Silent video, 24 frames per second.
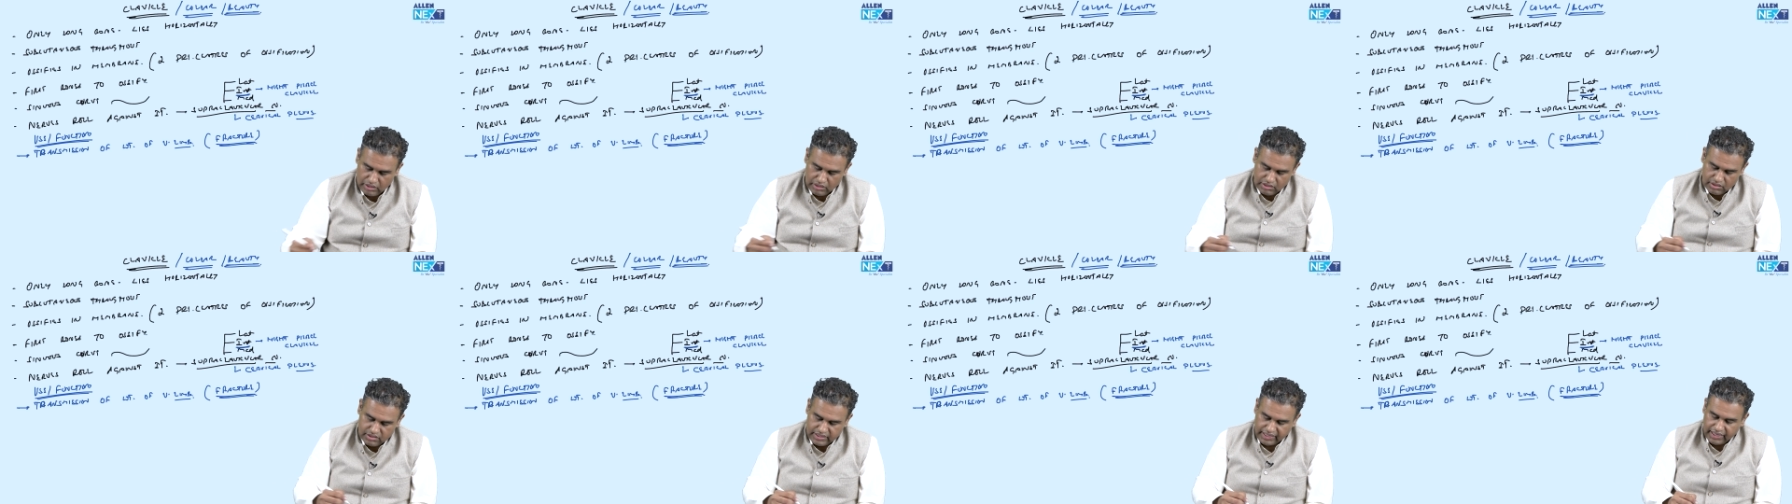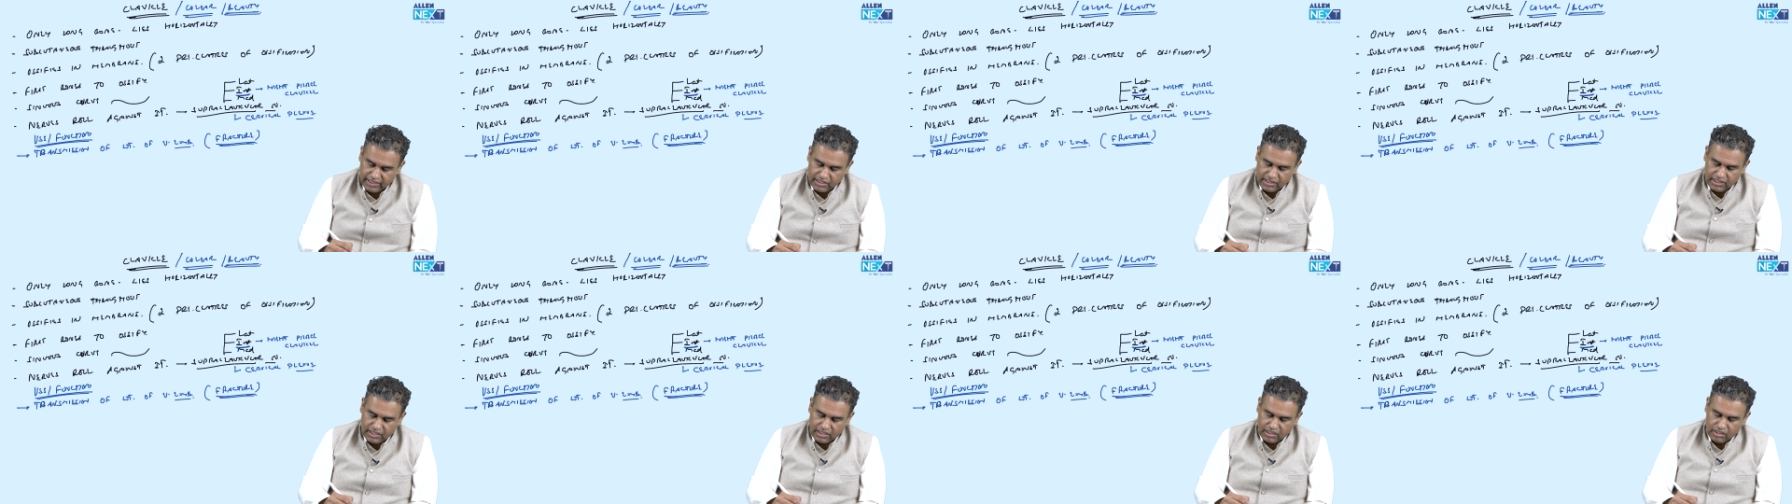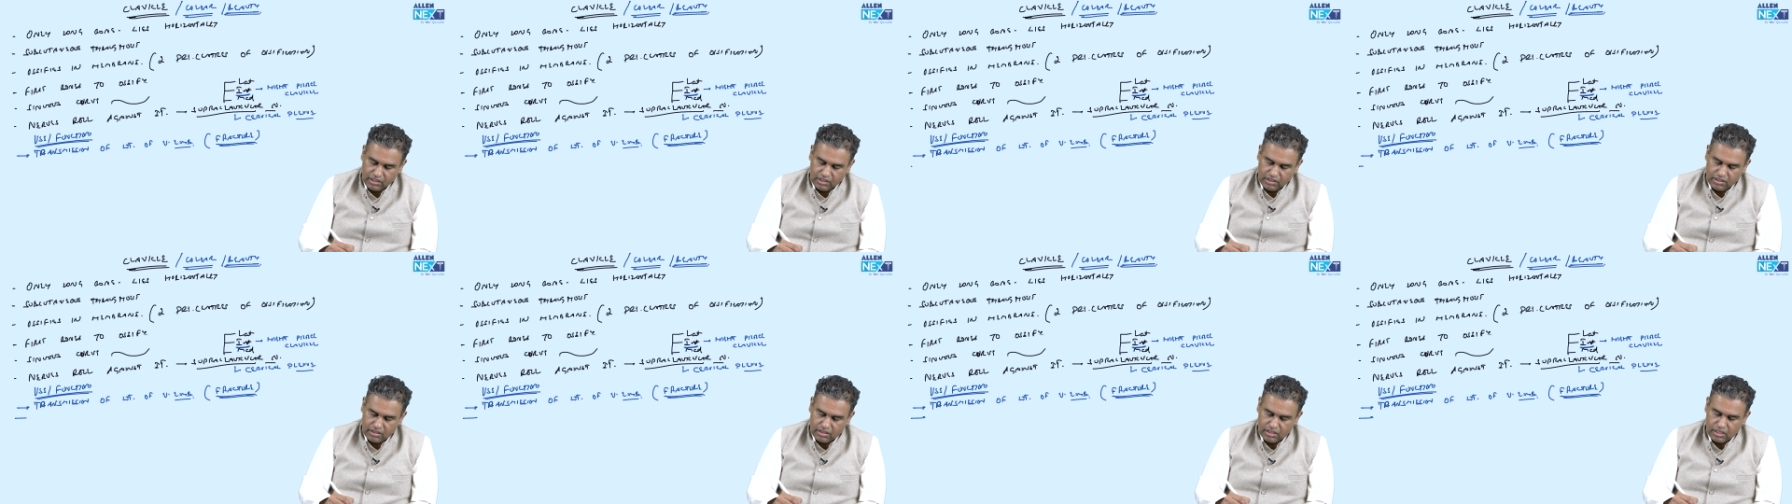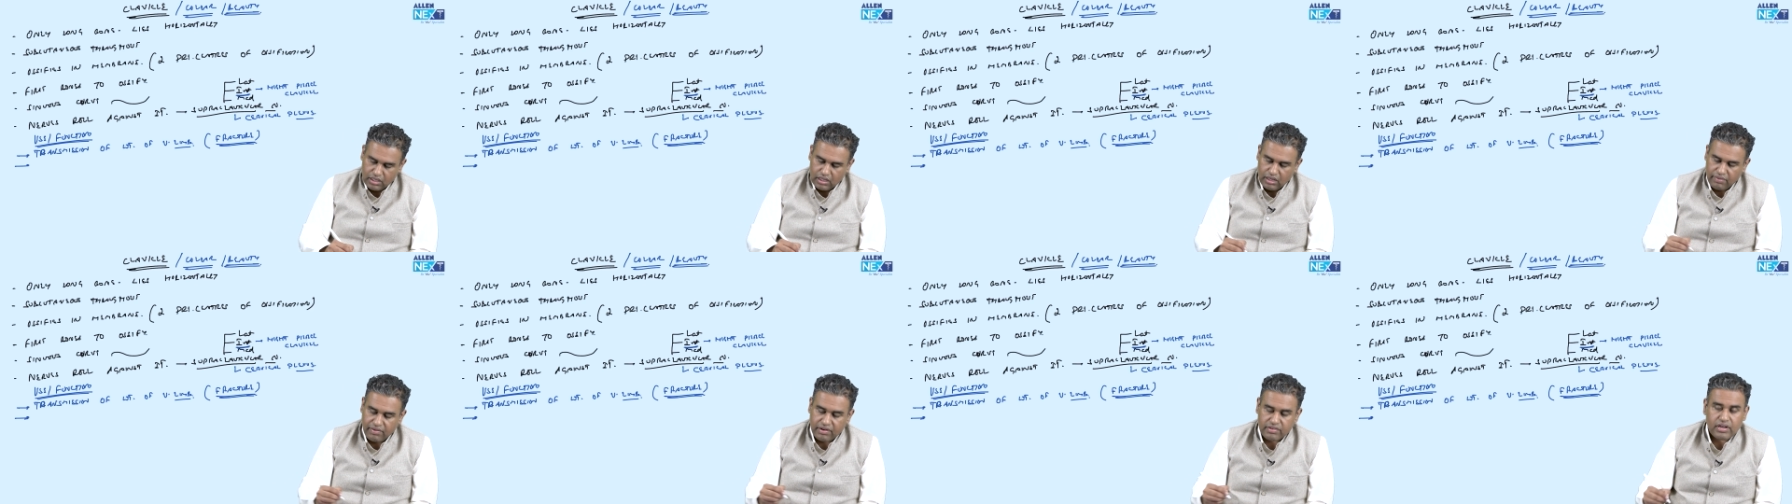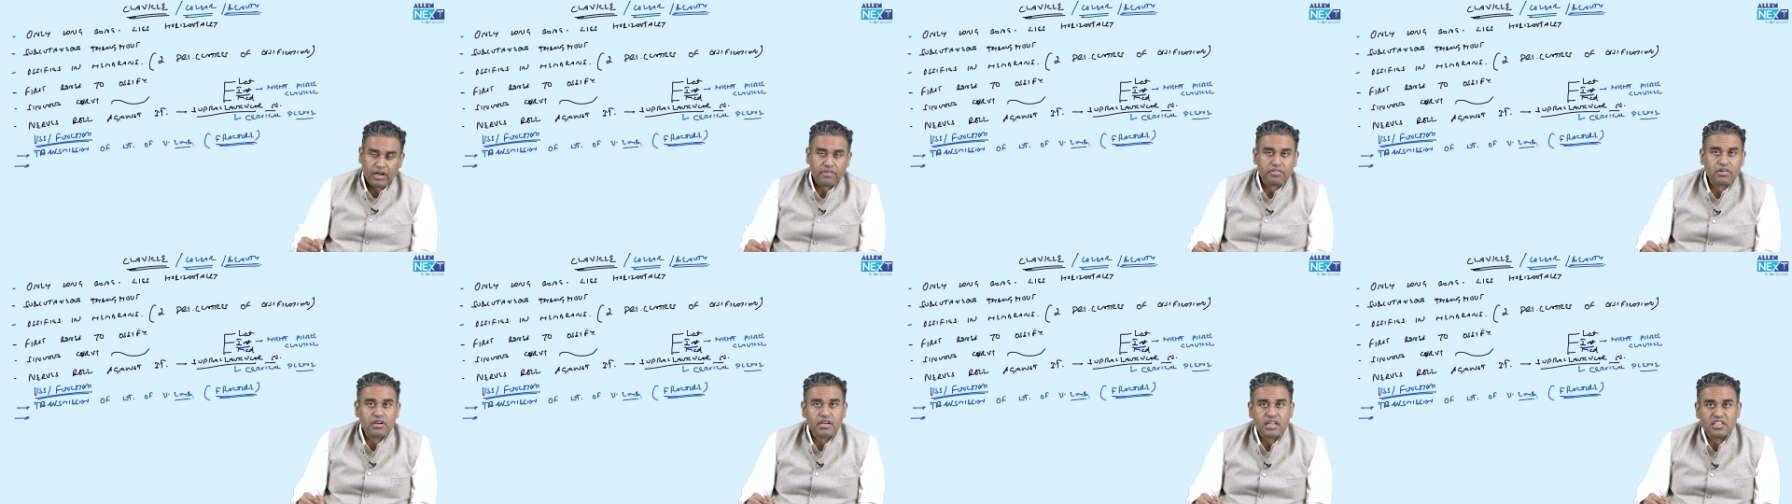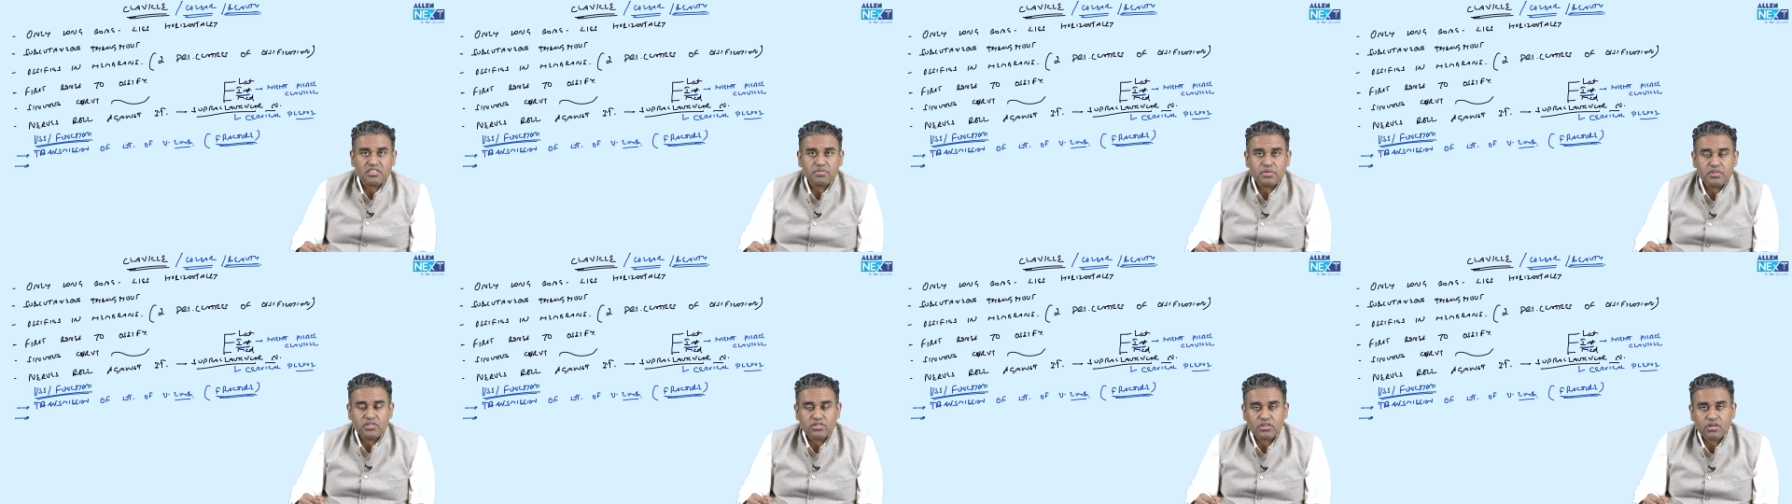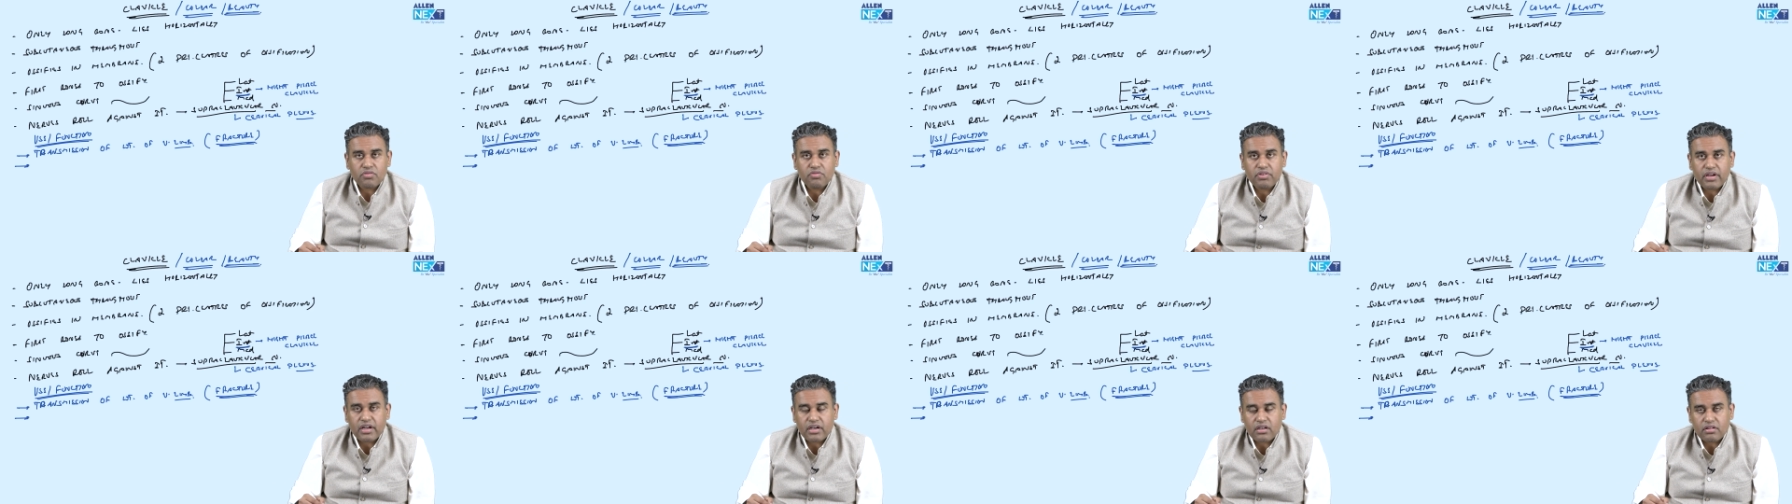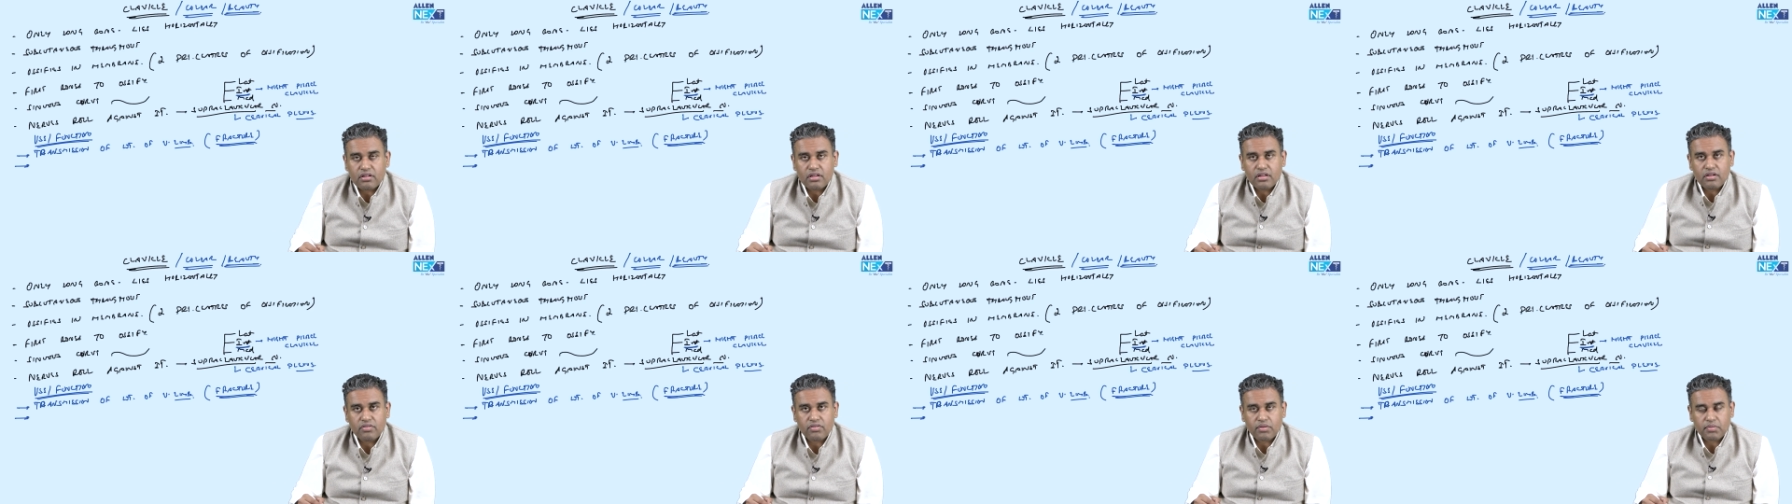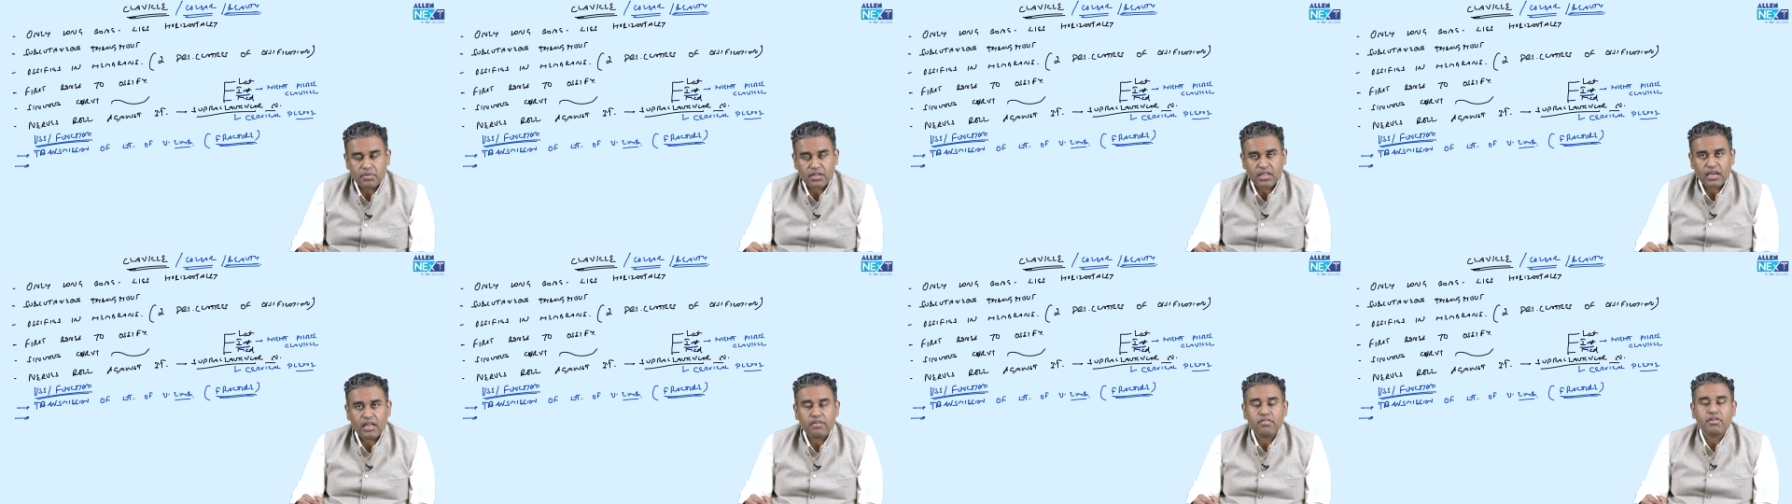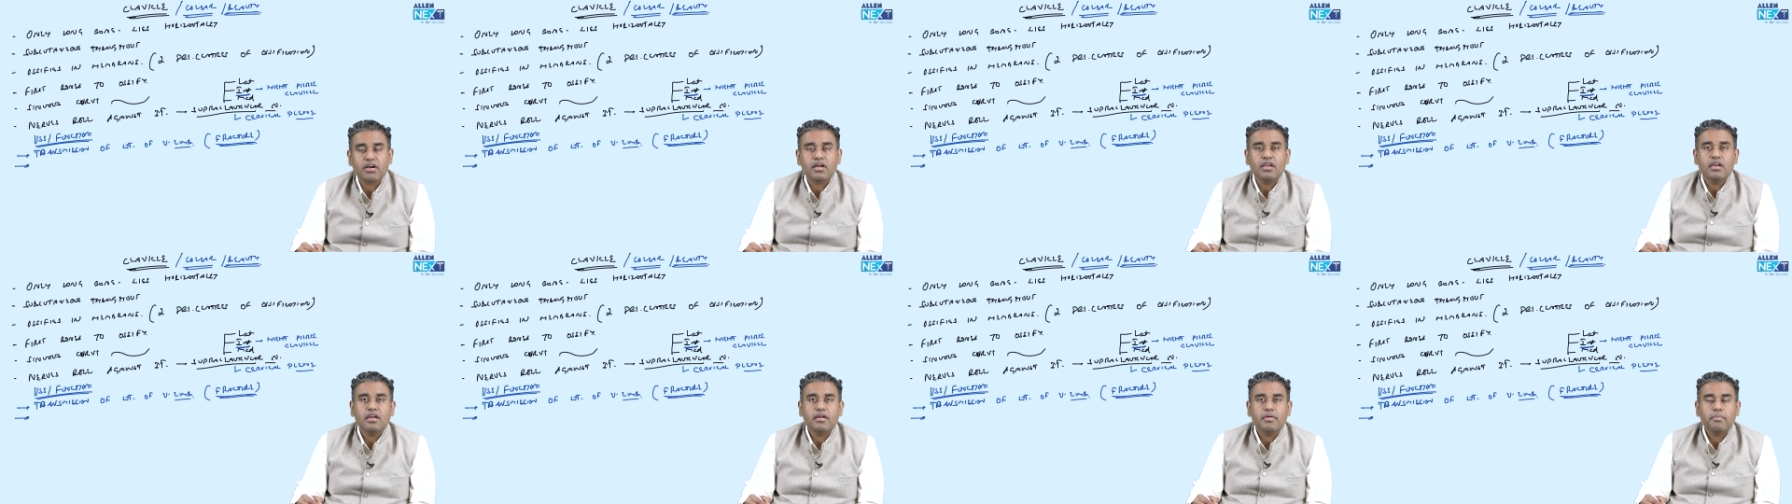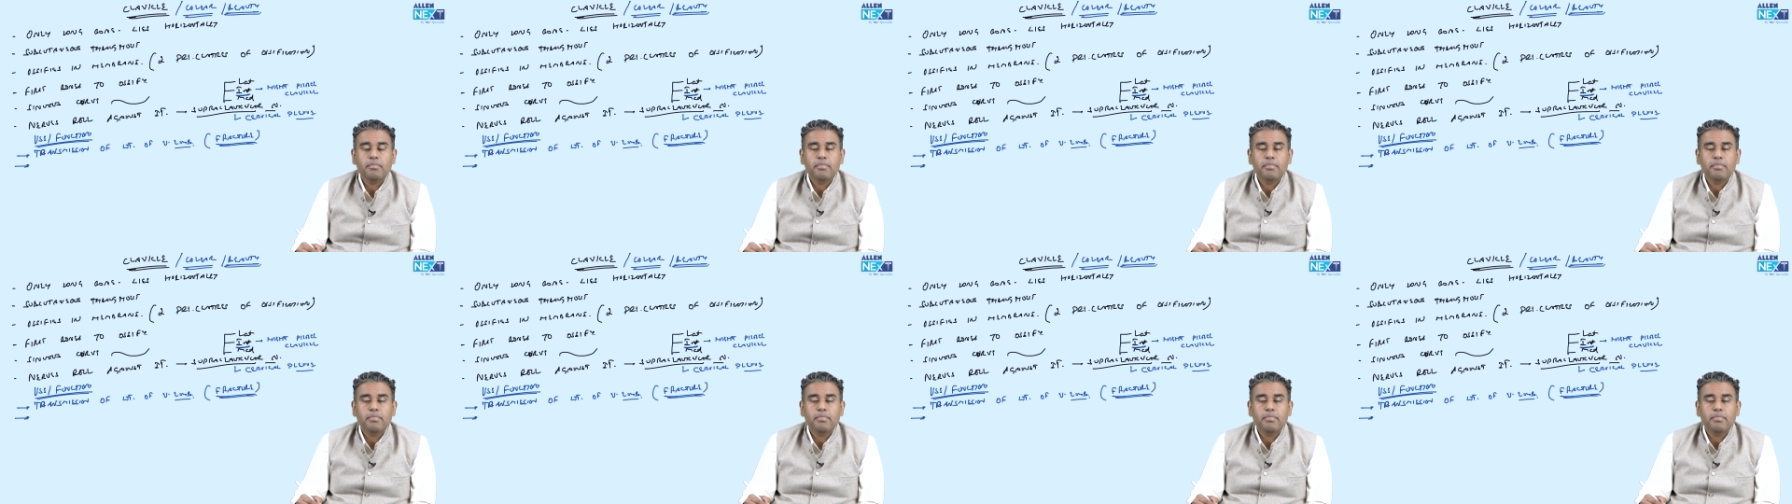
Second thing about after transmission of weight from the clavicle